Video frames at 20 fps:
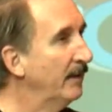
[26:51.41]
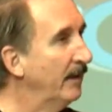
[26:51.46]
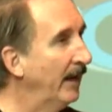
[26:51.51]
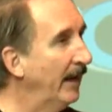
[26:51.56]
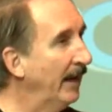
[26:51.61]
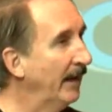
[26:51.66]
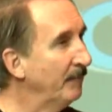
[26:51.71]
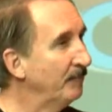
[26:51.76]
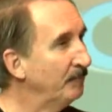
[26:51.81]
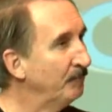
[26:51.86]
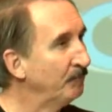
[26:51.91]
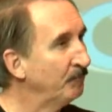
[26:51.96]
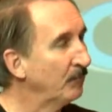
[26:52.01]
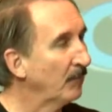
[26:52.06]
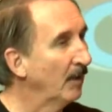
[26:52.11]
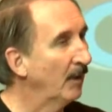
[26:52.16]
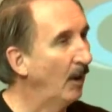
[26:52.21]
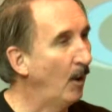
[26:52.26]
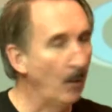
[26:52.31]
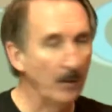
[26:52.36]
and
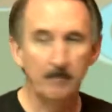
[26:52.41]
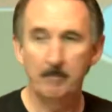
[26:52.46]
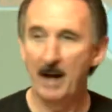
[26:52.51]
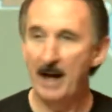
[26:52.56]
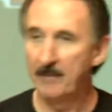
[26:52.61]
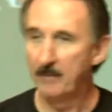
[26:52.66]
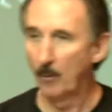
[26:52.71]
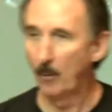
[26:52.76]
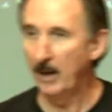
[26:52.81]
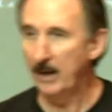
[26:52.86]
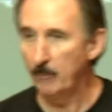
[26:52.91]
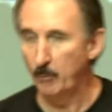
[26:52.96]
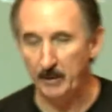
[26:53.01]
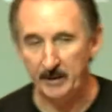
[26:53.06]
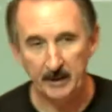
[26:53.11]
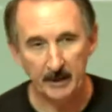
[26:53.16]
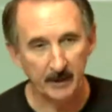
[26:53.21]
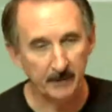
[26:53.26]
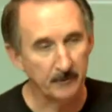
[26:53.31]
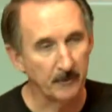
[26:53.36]
oh, and by the way, when
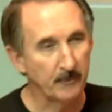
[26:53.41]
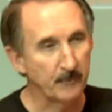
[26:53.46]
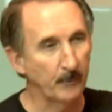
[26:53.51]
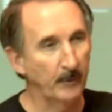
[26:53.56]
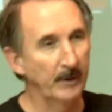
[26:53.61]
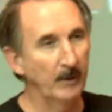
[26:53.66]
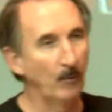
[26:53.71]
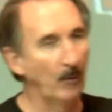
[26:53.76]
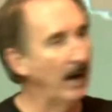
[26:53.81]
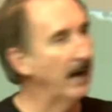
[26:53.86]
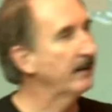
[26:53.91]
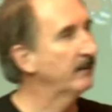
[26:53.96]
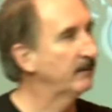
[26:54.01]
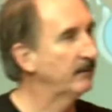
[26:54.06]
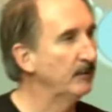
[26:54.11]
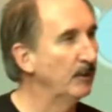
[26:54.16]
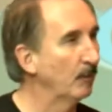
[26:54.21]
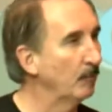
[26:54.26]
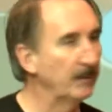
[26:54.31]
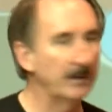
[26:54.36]
you get to 301,
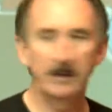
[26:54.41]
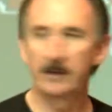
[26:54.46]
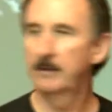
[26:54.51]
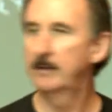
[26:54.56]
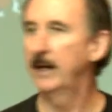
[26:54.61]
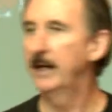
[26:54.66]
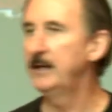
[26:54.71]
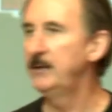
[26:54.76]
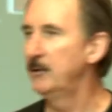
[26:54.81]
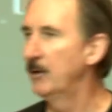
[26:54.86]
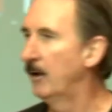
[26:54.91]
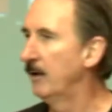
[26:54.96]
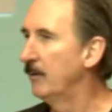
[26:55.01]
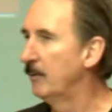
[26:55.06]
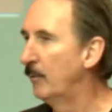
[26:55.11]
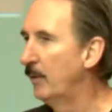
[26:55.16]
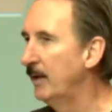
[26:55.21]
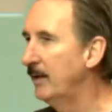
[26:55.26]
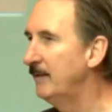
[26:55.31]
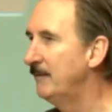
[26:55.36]
you want me to take you all the
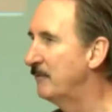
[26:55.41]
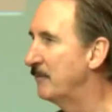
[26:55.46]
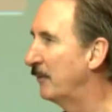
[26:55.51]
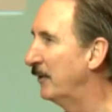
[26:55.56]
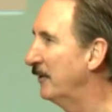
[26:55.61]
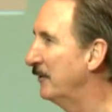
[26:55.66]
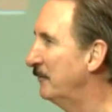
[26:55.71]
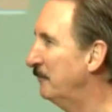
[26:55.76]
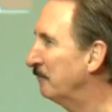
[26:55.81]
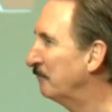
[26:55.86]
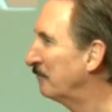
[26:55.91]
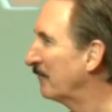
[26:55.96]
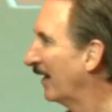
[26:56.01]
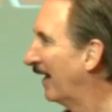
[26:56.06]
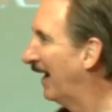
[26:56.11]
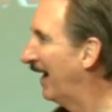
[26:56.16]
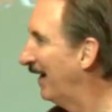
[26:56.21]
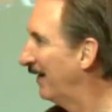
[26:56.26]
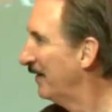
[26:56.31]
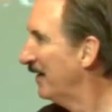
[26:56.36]
way through?
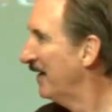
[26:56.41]
Uh,